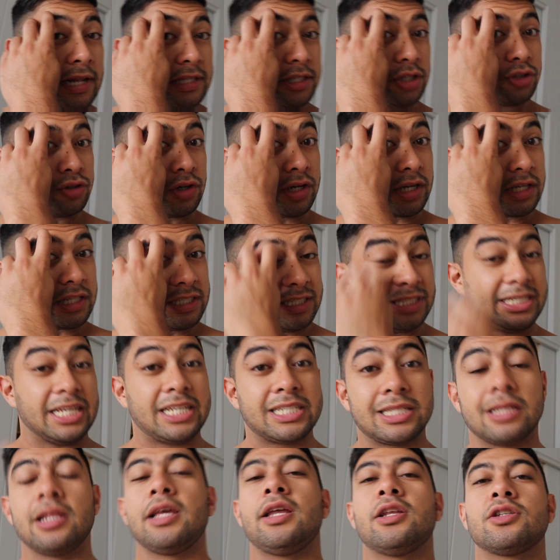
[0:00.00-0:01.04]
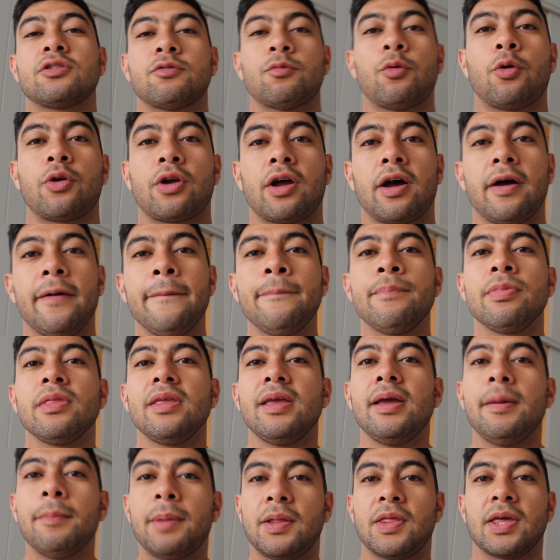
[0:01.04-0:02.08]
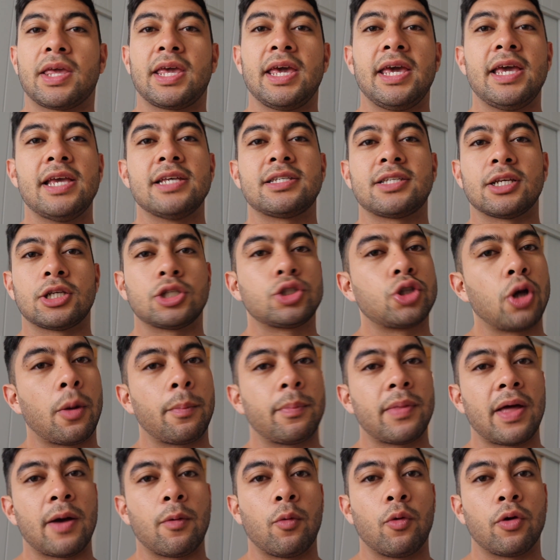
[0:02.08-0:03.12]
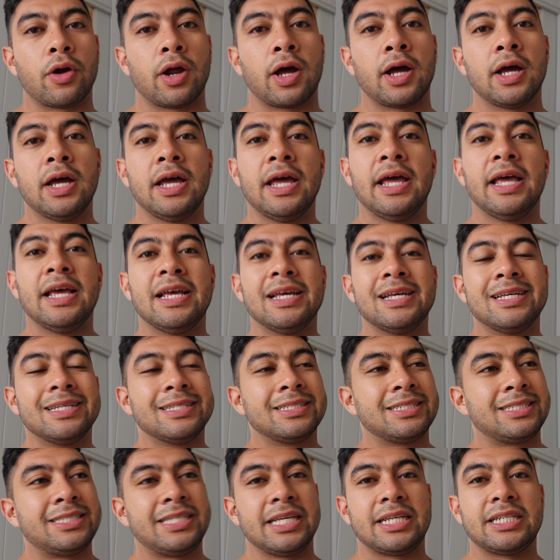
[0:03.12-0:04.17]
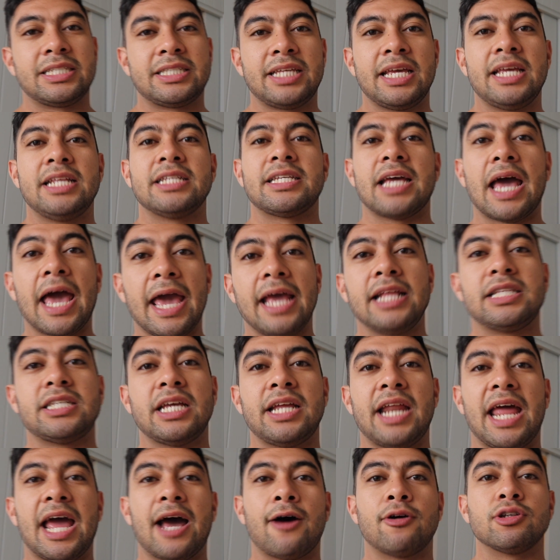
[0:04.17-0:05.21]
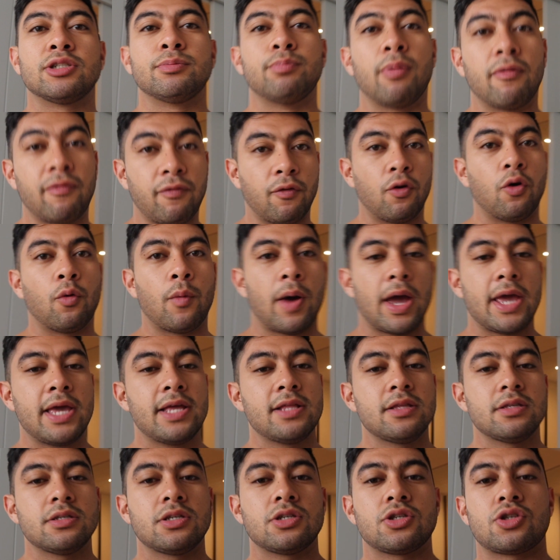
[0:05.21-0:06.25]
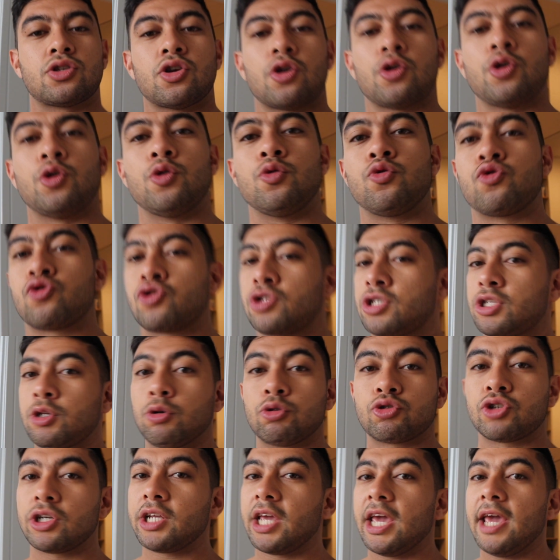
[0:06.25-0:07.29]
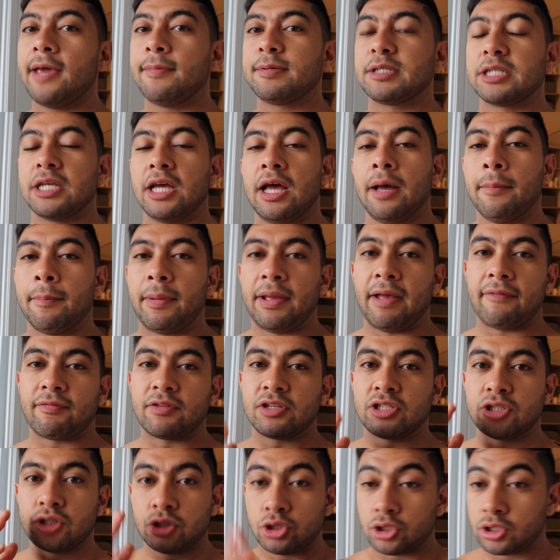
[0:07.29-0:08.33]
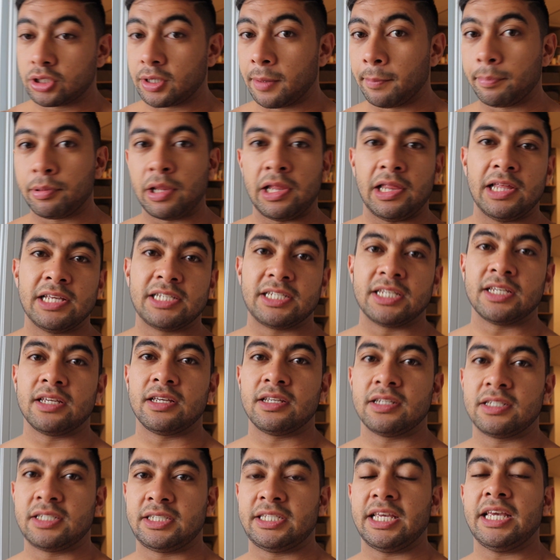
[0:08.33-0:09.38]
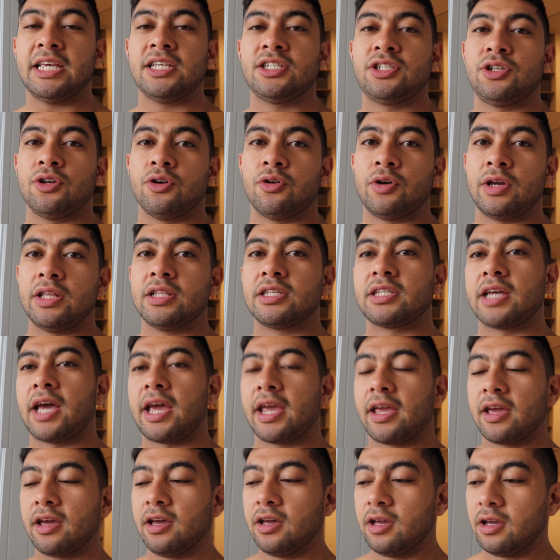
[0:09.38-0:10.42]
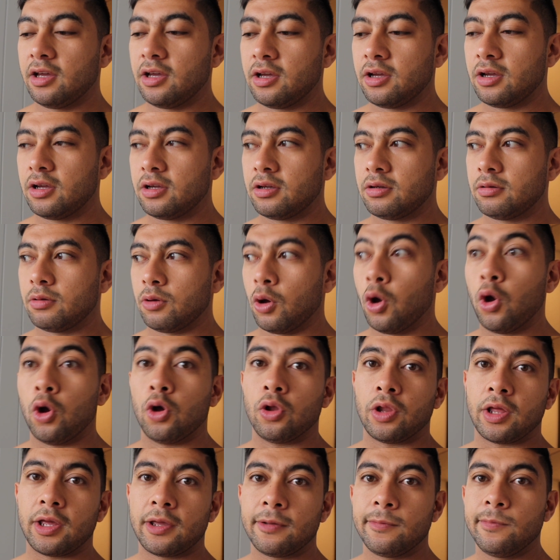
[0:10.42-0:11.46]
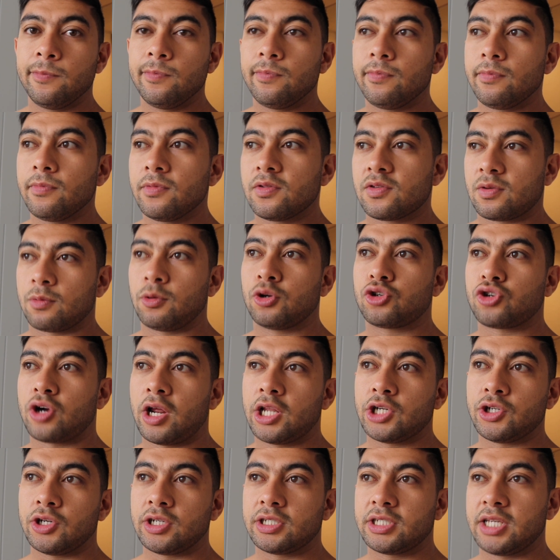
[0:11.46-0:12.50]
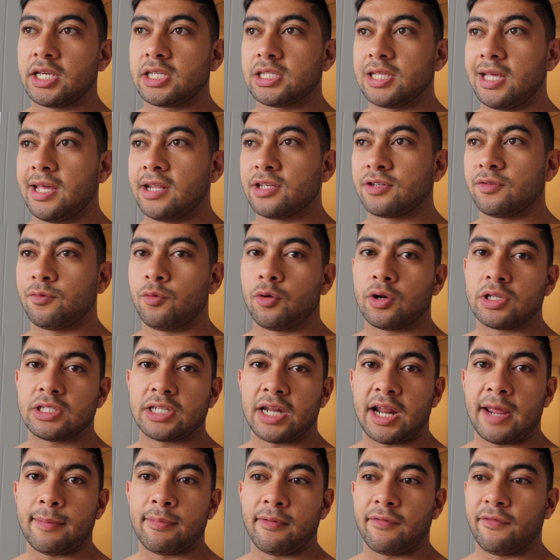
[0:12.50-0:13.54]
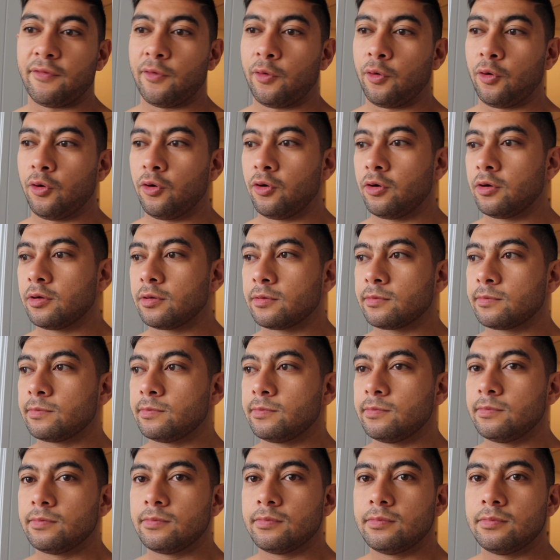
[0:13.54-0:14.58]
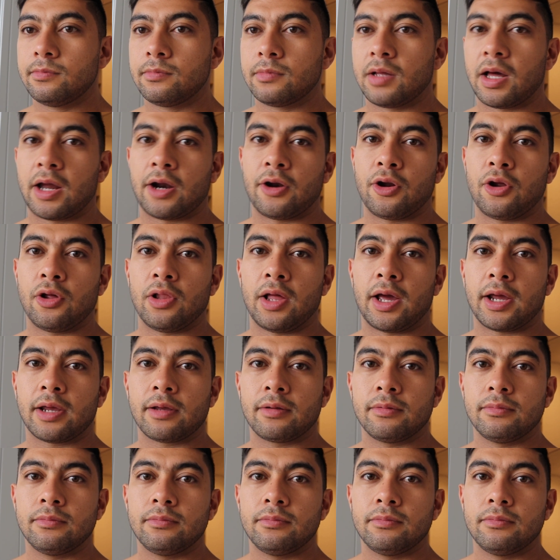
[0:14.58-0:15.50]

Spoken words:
is to drink 6 liters of water, but the key is to stop that water 16 to 18 hours before weigh-ins. So you still drink heaps, but you have to completely cease your intake early. So I'm going to try to drink 6 liters of water today before, I don't know, like